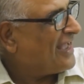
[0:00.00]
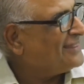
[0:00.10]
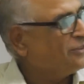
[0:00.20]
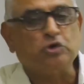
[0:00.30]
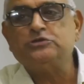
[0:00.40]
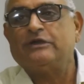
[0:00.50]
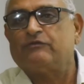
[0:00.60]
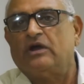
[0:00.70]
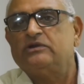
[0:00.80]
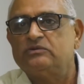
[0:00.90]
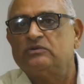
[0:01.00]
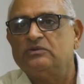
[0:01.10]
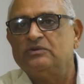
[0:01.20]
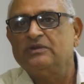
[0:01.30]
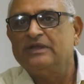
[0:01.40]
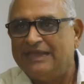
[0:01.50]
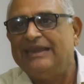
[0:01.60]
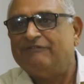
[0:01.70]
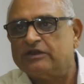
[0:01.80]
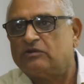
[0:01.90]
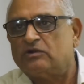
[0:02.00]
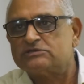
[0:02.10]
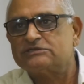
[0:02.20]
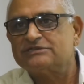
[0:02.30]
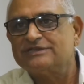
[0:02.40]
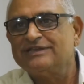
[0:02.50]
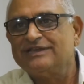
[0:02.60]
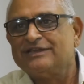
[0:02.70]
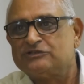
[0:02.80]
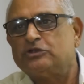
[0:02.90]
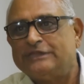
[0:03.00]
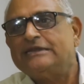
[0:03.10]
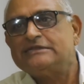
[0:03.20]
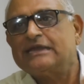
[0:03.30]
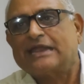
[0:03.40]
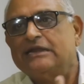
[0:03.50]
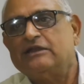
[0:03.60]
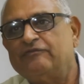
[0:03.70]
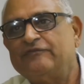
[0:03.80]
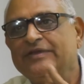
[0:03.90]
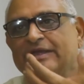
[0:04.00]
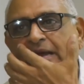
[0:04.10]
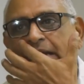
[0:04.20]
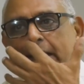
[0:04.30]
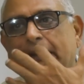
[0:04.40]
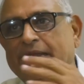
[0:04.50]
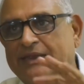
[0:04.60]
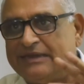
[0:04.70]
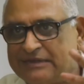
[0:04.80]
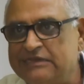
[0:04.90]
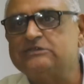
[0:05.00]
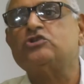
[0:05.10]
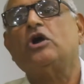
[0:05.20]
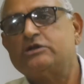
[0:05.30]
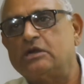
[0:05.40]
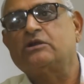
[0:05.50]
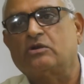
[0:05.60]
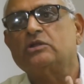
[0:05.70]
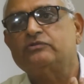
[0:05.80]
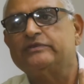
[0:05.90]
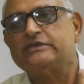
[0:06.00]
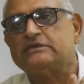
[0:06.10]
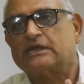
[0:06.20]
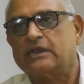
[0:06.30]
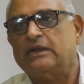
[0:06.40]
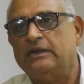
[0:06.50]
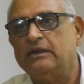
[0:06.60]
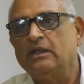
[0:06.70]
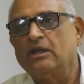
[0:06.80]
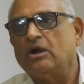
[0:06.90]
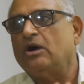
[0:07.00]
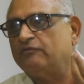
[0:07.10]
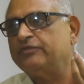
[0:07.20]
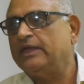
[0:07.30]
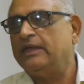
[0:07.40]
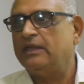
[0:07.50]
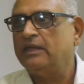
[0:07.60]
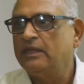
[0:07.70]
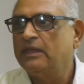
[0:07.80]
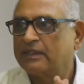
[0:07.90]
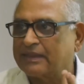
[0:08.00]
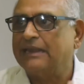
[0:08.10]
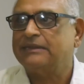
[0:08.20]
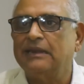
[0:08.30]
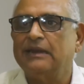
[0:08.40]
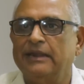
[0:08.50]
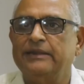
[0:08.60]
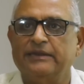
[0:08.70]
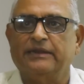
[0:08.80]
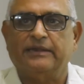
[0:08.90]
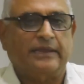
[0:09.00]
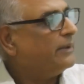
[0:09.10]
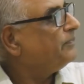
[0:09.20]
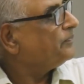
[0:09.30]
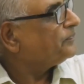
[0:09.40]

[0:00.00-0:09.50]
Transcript: and those have gone to eleven crores. So that is the kind of uh, distorted growth which has occurred of the cattle herd in India.